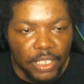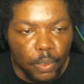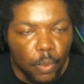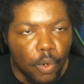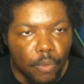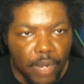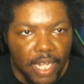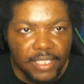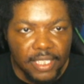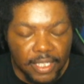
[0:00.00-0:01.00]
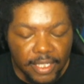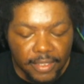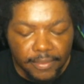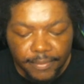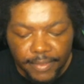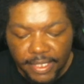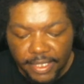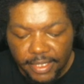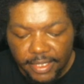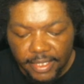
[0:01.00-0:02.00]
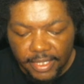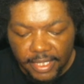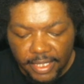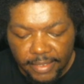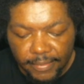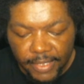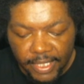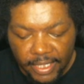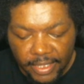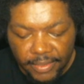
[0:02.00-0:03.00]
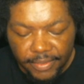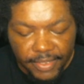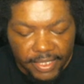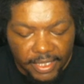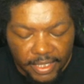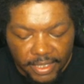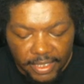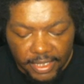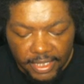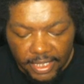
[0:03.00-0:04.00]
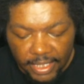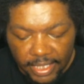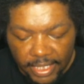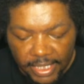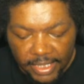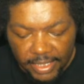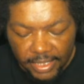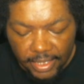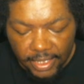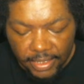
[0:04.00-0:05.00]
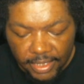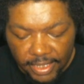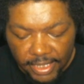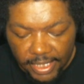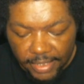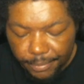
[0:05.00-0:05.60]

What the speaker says: core roster of the DC Justice League.